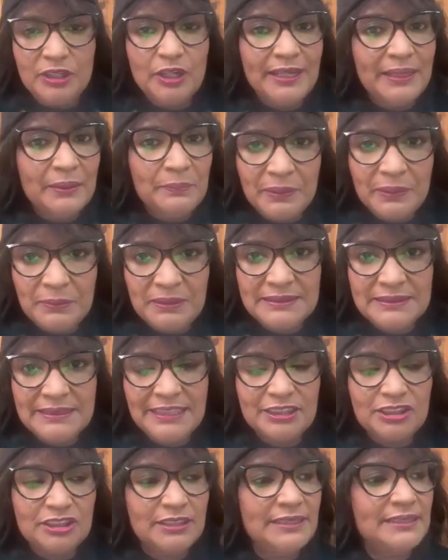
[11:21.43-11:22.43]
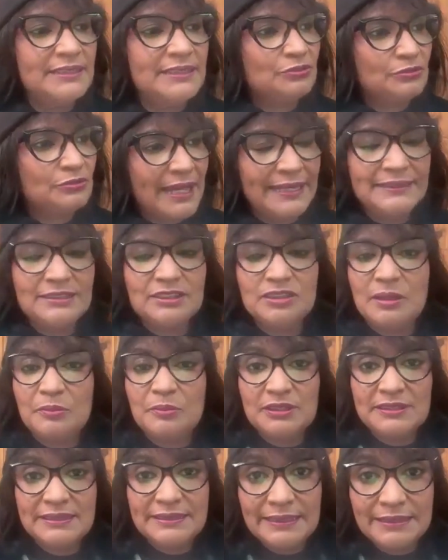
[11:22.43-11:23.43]
Your implementation is right. So I'm
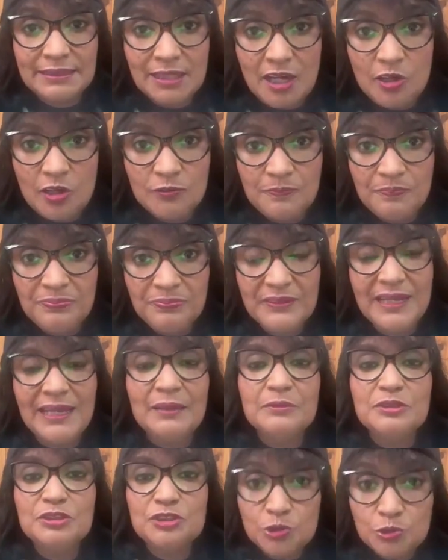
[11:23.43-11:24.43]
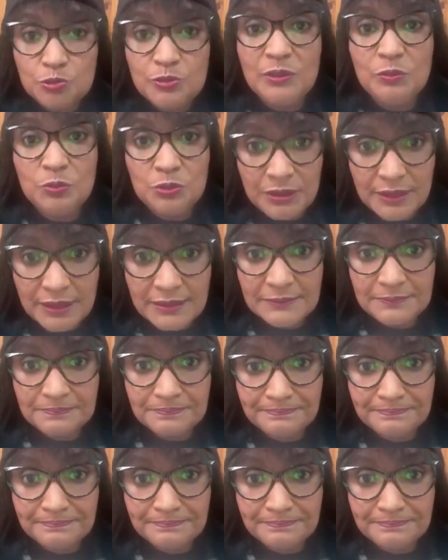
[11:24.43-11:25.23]
going to sit down and I'm going to do the work.